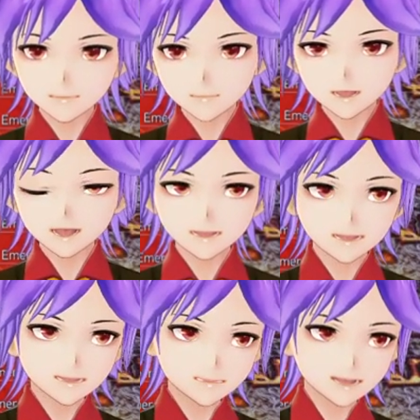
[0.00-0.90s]
And in
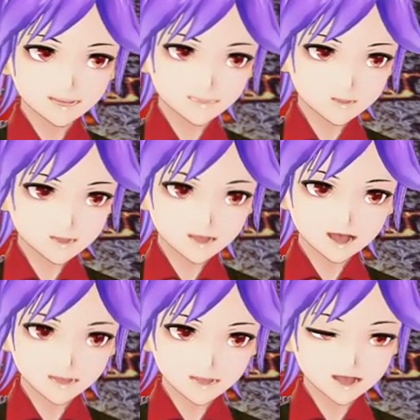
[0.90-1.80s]
this case, we
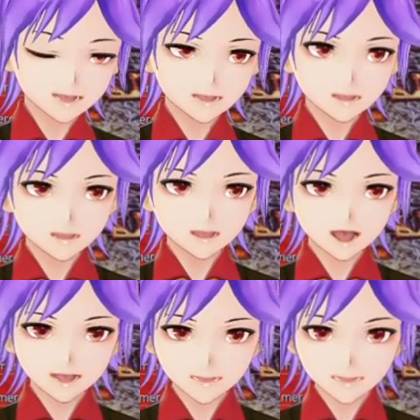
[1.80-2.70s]
focus on the
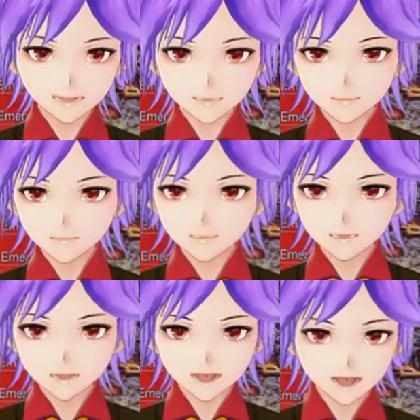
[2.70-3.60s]
right
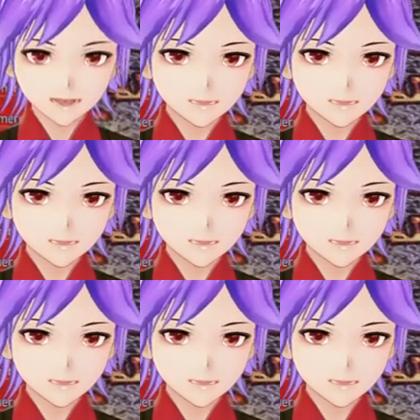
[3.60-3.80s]
dragon.